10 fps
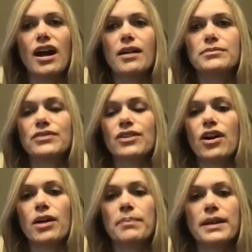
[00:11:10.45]
different
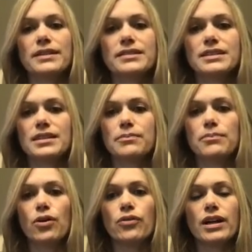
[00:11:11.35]
art-based
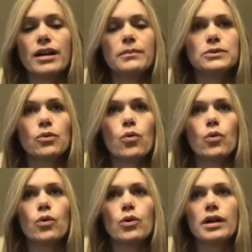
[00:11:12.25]
programs,
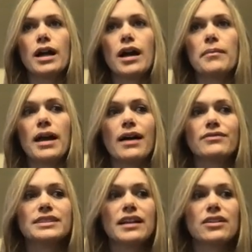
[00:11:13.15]
or have
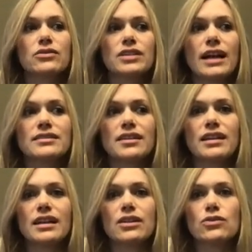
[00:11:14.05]
studied those kinds of
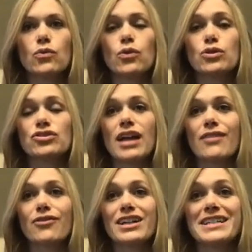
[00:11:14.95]
things, or just
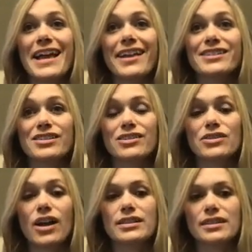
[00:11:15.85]
have great talents in those
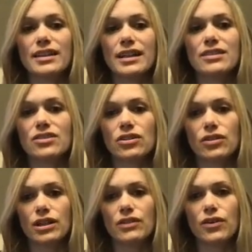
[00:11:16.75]
kinds of things and are
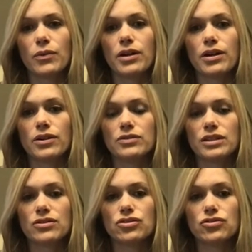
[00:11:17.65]
looking for work in those
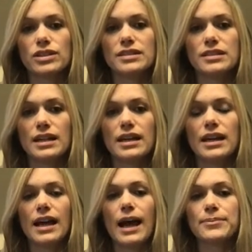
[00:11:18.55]
industries,
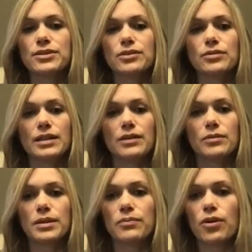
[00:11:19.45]
absolutely it would
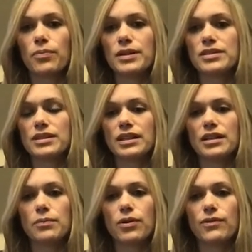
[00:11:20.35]
be appropriate to link
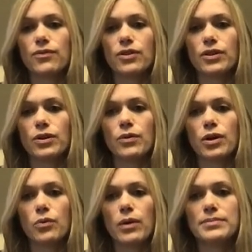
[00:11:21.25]
a portfolio or
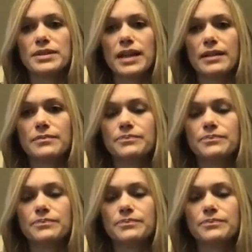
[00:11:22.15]
a website.